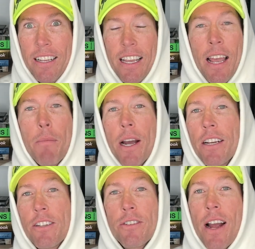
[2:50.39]
am I
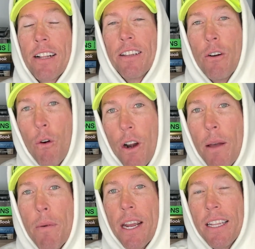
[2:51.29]
distracted or
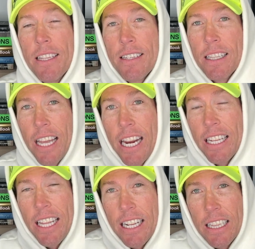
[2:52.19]
am I in this lane
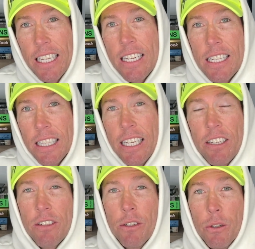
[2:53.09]
that at least
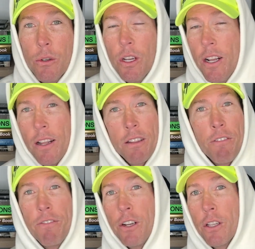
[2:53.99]
leads to the
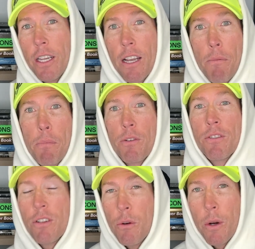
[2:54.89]
feeling of
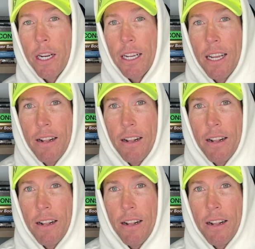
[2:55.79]
pursuing